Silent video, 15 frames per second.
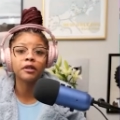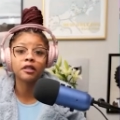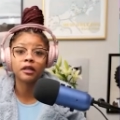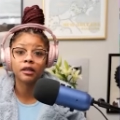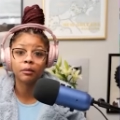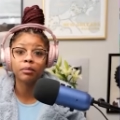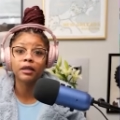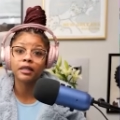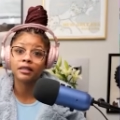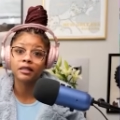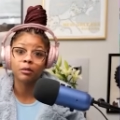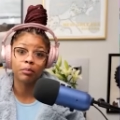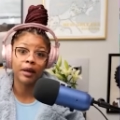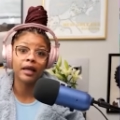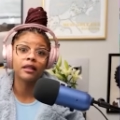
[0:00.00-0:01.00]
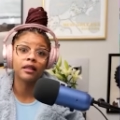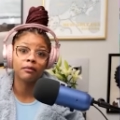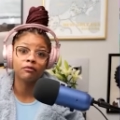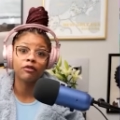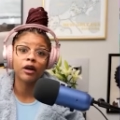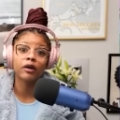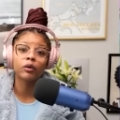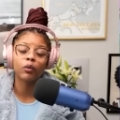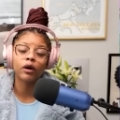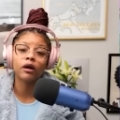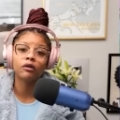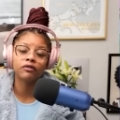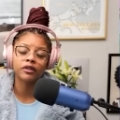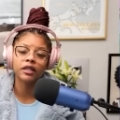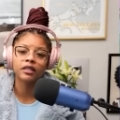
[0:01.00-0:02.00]
in a place to pay them very well
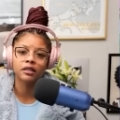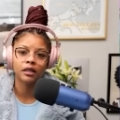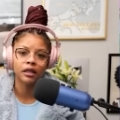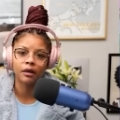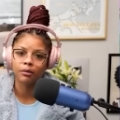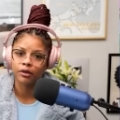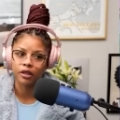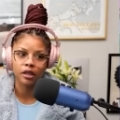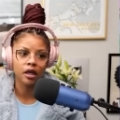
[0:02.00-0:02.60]
for their celebrity